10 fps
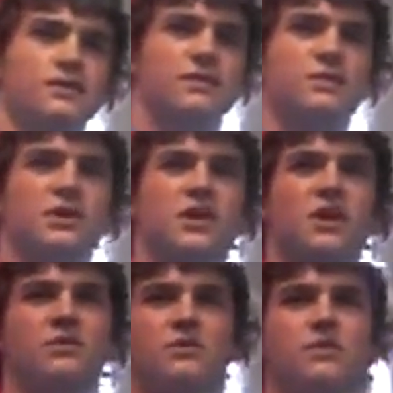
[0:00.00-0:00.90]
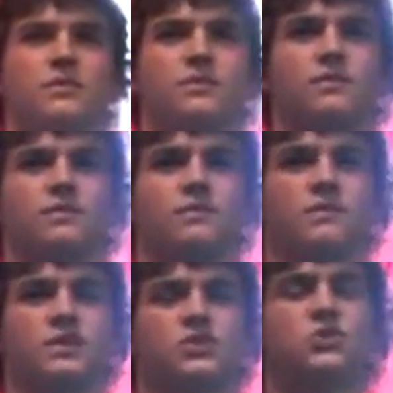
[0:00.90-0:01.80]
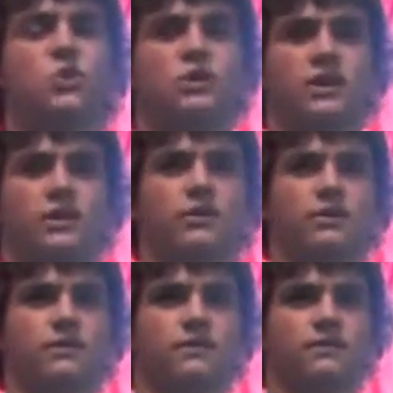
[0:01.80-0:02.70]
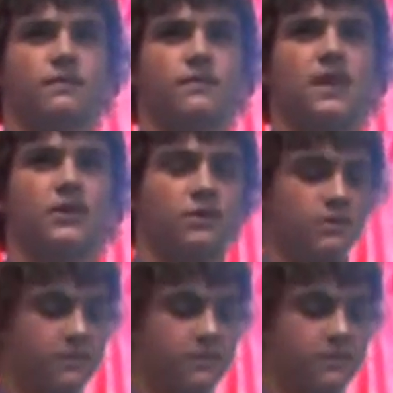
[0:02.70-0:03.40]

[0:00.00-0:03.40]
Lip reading: to become extraordinary. Thank you.